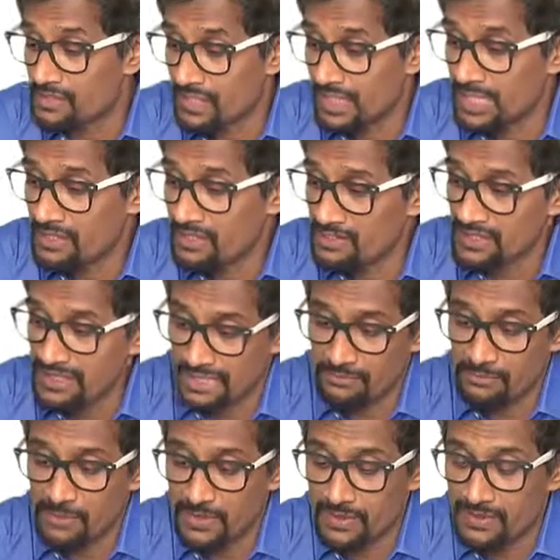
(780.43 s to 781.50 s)
rate ten
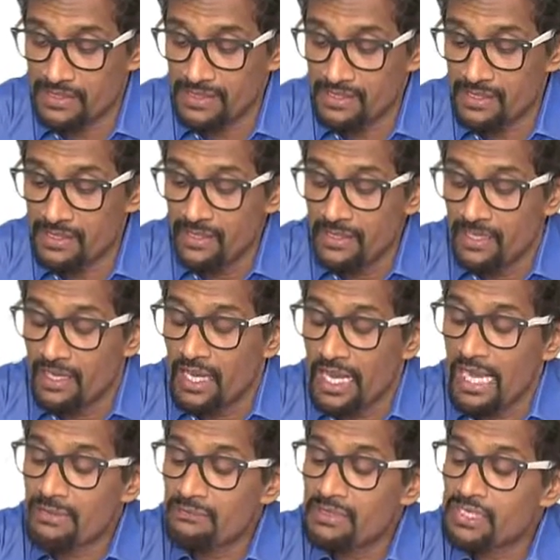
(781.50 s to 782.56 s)
percent
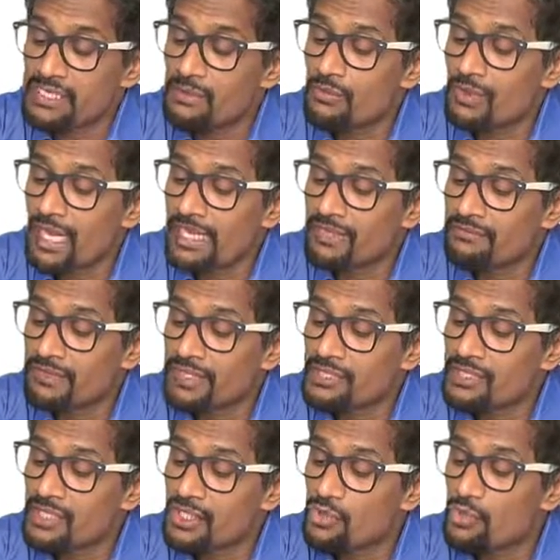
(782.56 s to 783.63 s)
and Mister Y
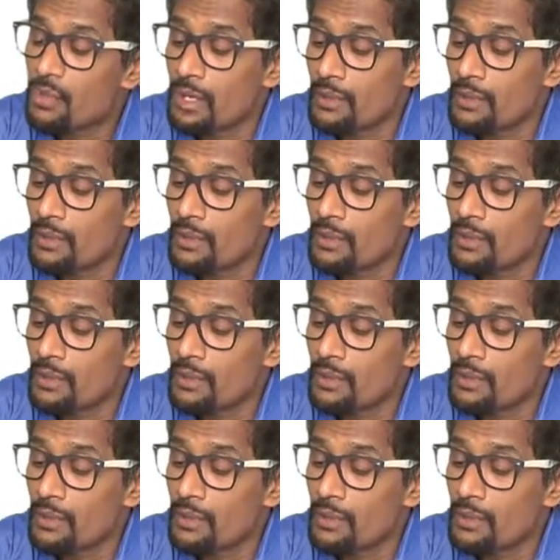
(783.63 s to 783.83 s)
invests Q